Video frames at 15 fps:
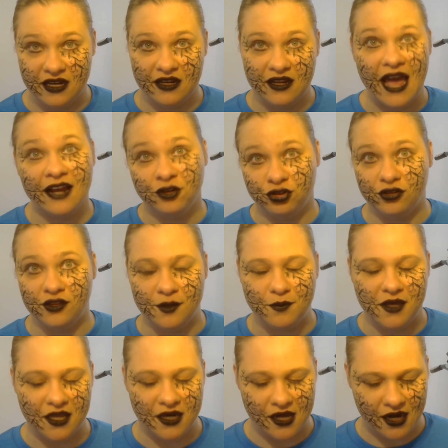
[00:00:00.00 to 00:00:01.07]
actually
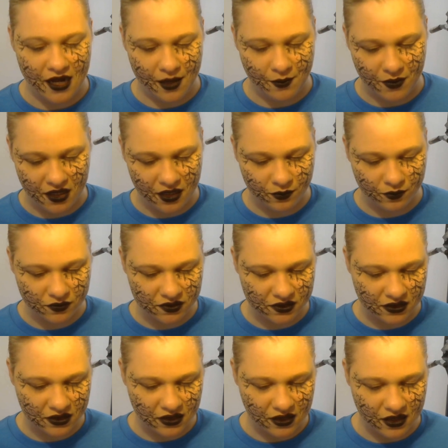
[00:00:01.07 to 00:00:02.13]
peanut
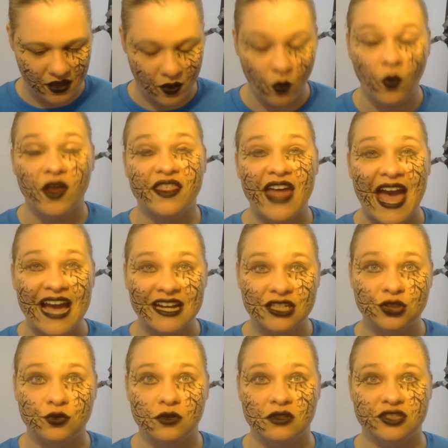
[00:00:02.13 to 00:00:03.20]
M&Ms, with
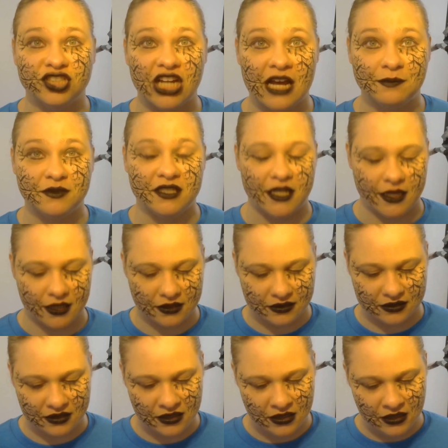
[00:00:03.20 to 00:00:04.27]
actual
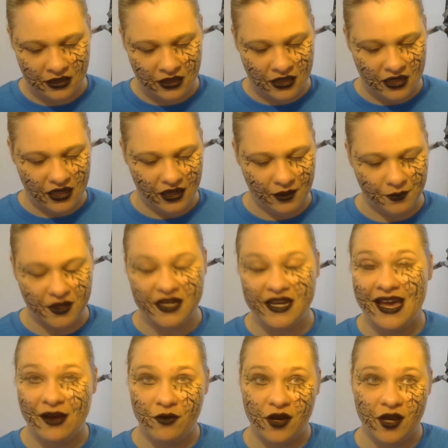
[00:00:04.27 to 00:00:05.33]
chopsticks. But
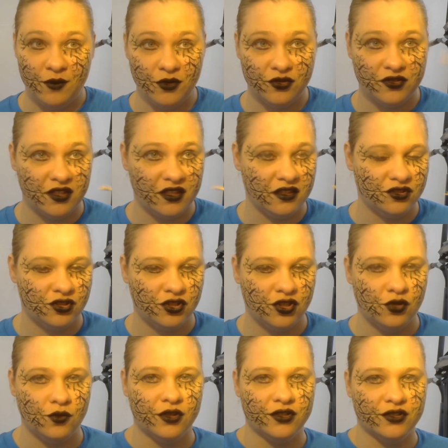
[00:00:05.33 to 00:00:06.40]
now I'm using the
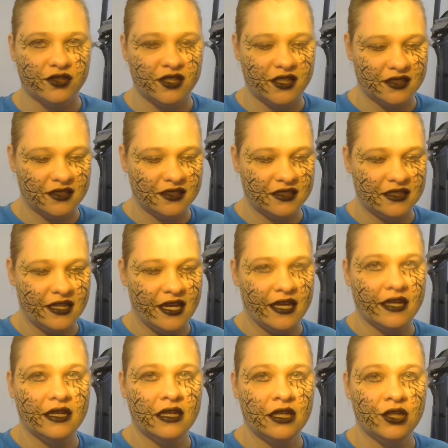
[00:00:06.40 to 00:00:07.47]
skewers
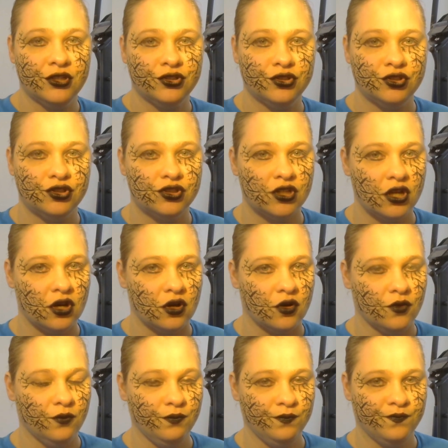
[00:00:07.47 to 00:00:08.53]
instead.
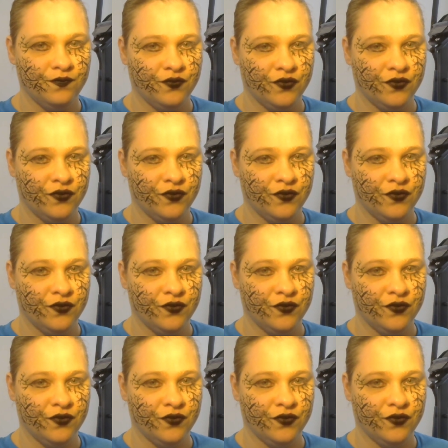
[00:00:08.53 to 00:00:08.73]
So,